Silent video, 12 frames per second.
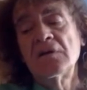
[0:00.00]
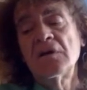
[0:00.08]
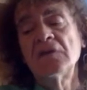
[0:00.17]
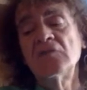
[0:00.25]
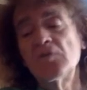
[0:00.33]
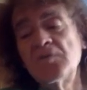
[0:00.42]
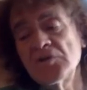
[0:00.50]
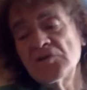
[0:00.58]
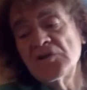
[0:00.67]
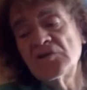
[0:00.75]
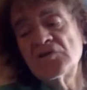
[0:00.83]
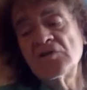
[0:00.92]
and
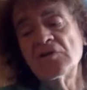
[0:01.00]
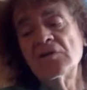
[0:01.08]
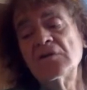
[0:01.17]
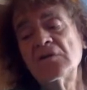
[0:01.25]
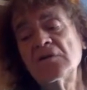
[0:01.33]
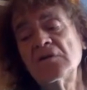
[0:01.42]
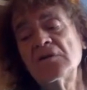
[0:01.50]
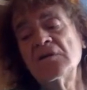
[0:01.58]
opposition